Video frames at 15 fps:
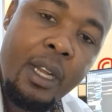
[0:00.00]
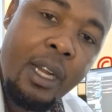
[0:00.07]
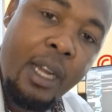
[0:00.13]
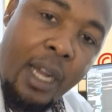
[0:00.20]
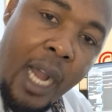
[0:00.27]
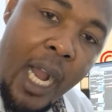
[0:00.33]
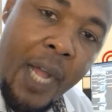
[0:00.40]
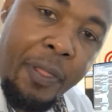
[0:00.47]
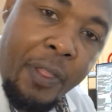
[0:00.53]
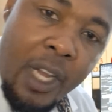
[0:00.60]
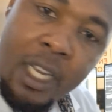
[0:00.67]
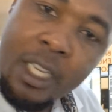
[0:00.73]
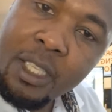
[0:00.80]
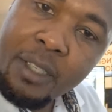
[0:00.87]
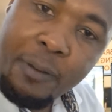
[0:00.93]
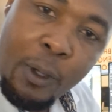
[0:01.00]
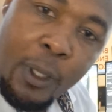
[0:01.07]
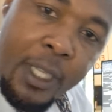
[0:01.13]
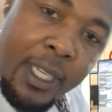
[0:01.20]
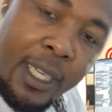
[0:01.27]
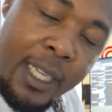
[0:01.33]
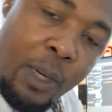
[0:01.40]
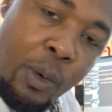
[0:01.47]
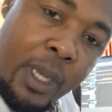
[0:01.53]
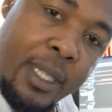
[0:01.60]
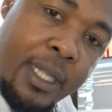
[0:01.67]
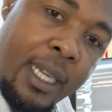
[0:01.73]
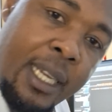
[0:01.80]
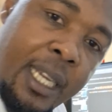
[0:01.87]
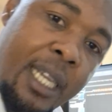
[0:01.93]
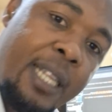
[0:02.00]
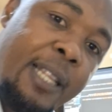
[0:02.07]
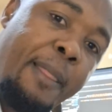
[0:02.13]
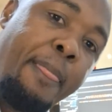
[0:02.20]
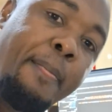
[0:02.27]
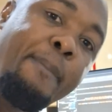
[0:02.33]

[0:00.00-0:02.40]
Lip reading: Thanks for listening once again,